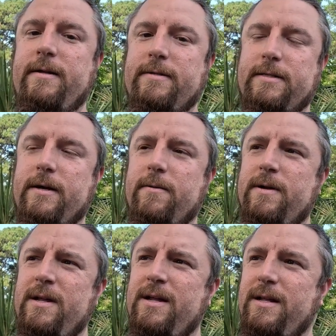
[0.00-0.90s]
So
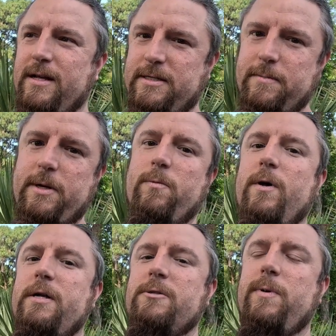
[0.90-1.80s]
custom mode
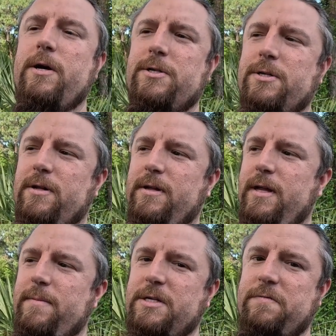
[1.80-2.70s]
1 is partial
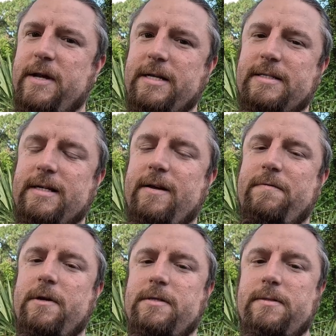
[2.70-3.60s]
image phase
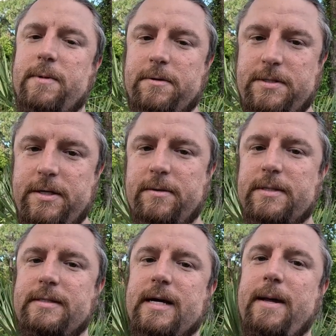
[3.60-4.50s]
stuff, custom mode 2
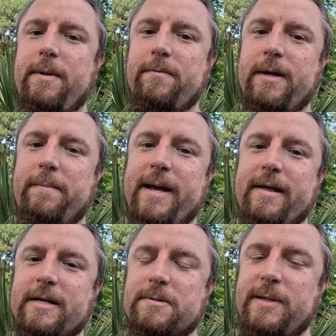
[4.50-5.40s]
is diamond ring
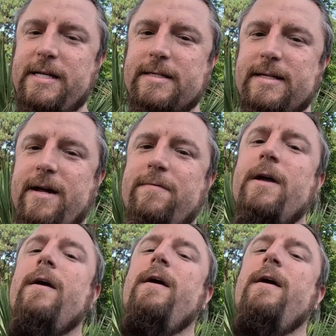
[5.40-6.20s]
Bailey's bead stuff,